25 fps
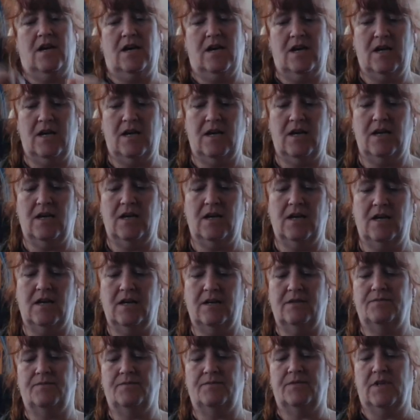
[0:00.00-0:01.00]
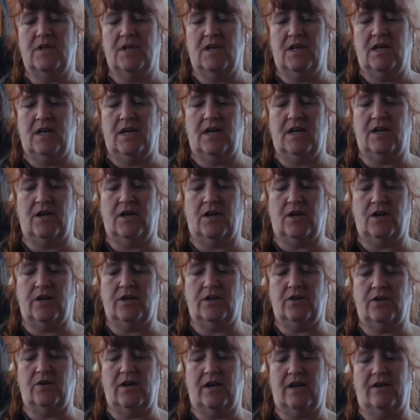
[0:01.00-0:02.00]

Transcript: Uh, and all you